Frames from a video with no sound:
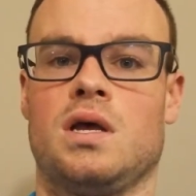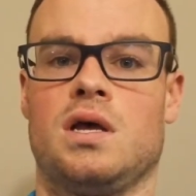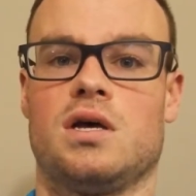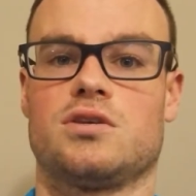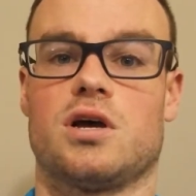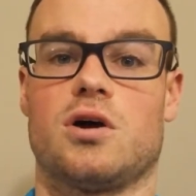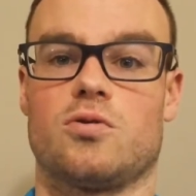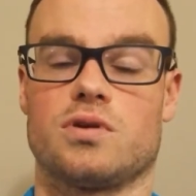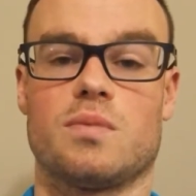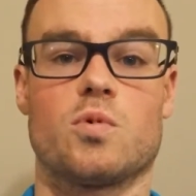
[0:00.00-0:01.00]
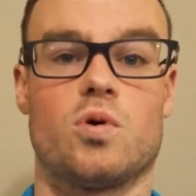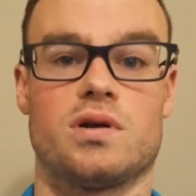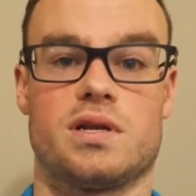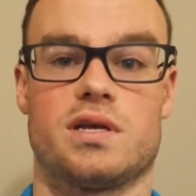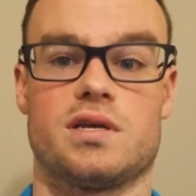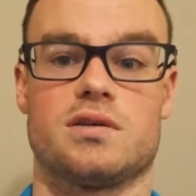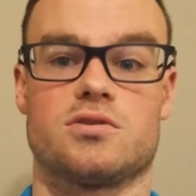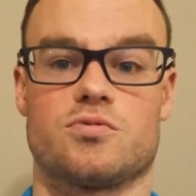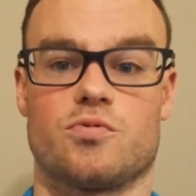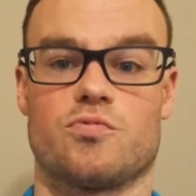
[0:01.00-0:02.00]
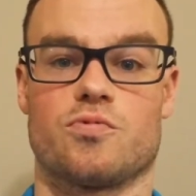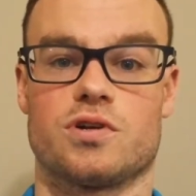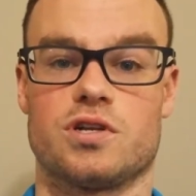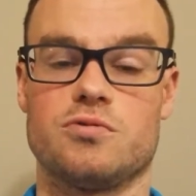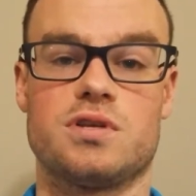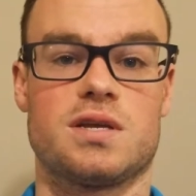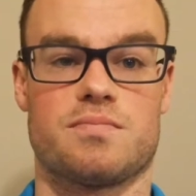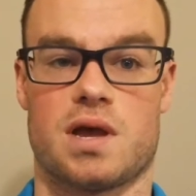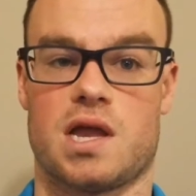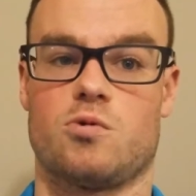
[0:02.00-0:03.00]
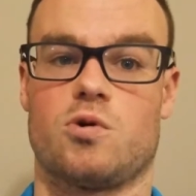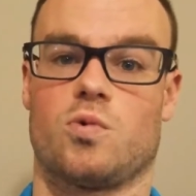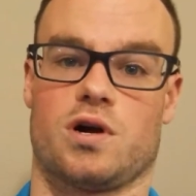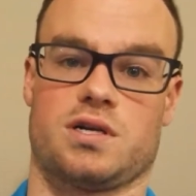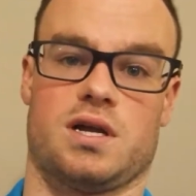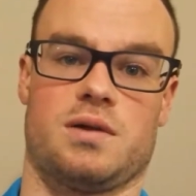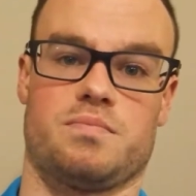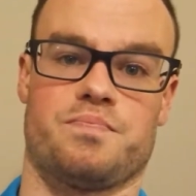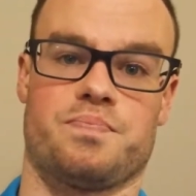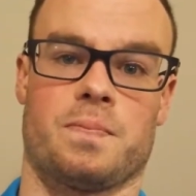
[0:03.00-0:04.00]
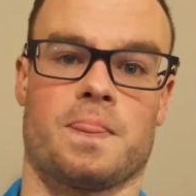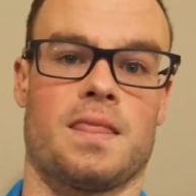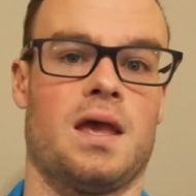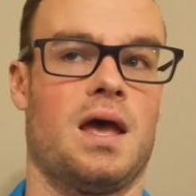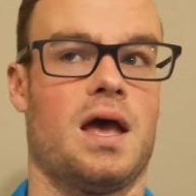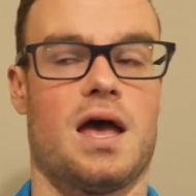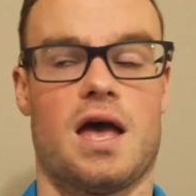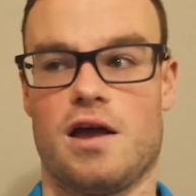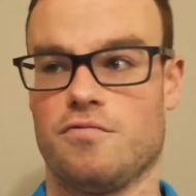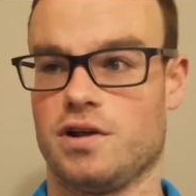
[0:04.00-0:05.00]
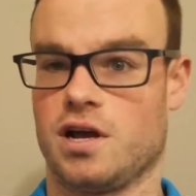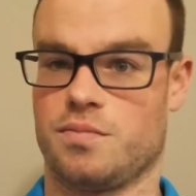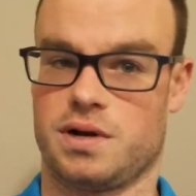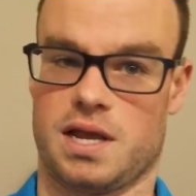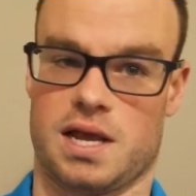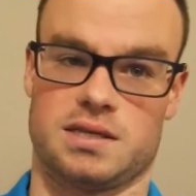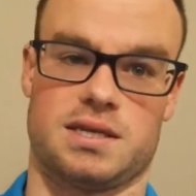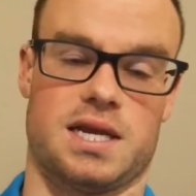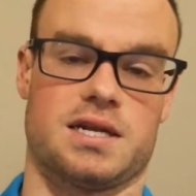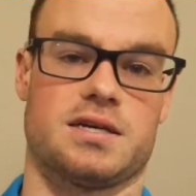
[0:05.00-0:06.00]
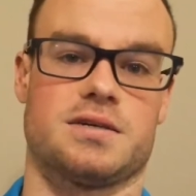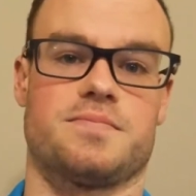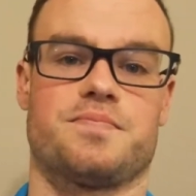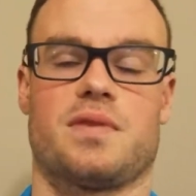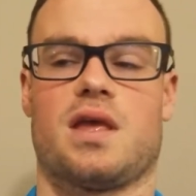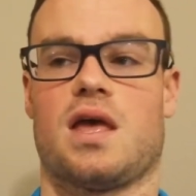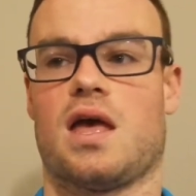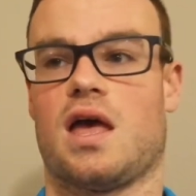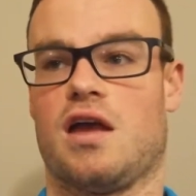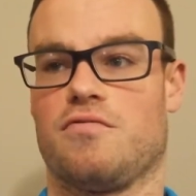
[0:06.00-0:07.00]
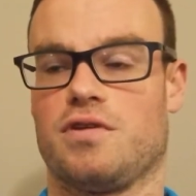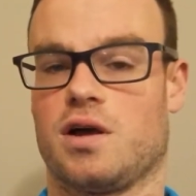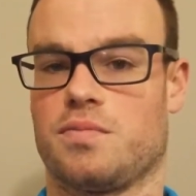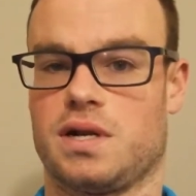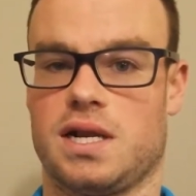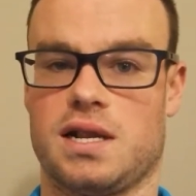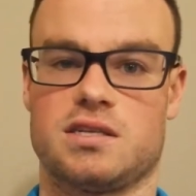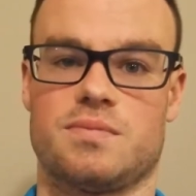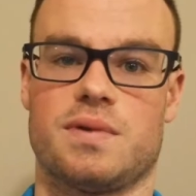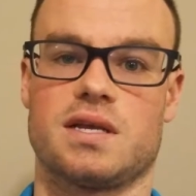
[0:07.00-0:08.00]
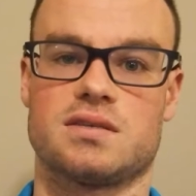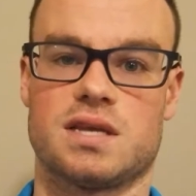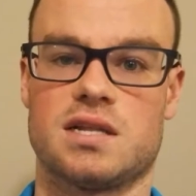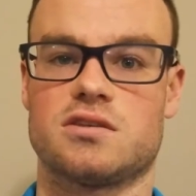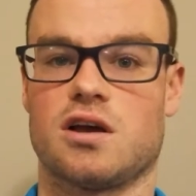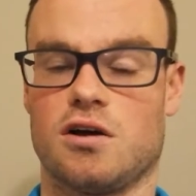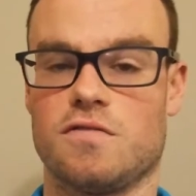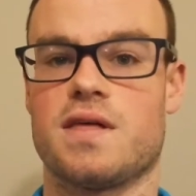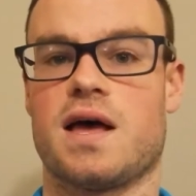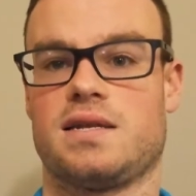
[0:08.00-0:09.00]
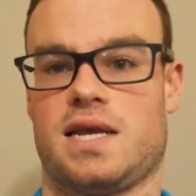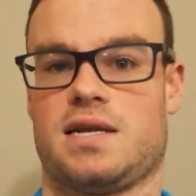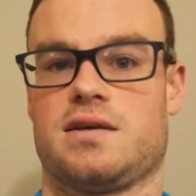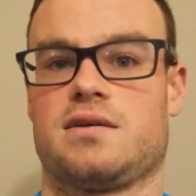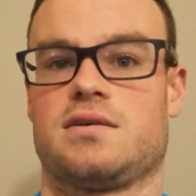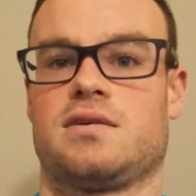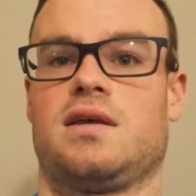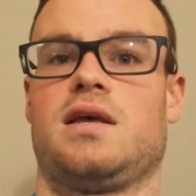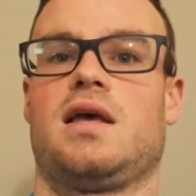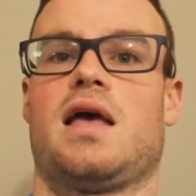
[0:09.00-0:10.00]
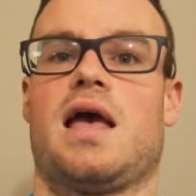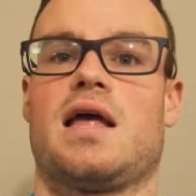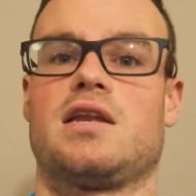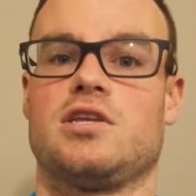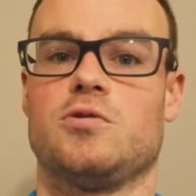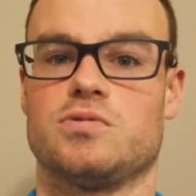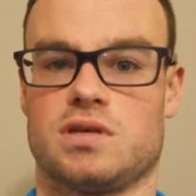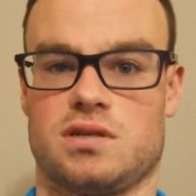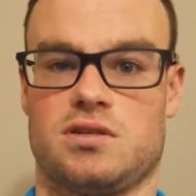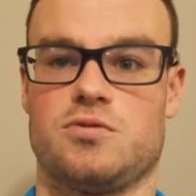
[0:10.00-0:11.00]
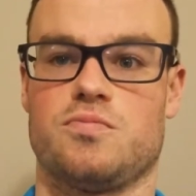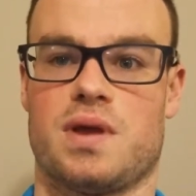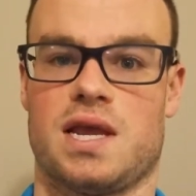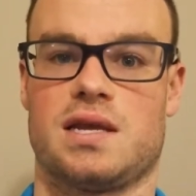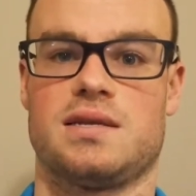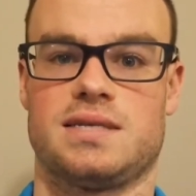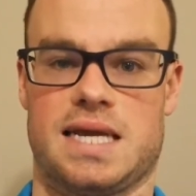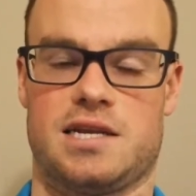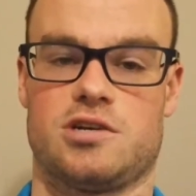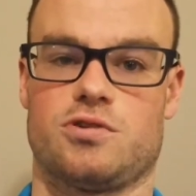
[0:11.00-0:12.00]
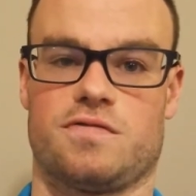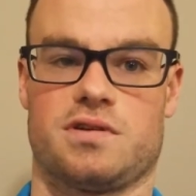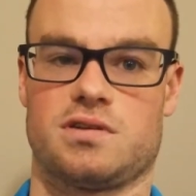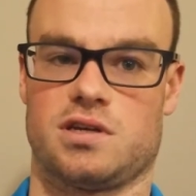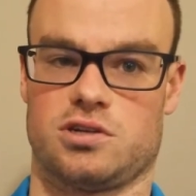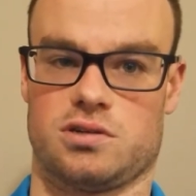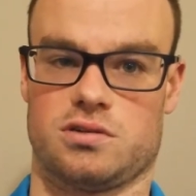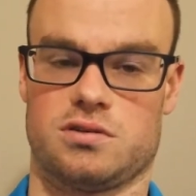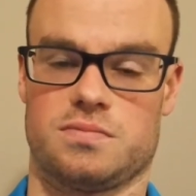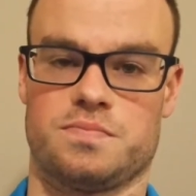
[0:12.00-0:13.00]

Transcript: So number 1 is reducing manual work time. Every company has data. Every company needs to make sense of that data and use it to make data-driven decisions.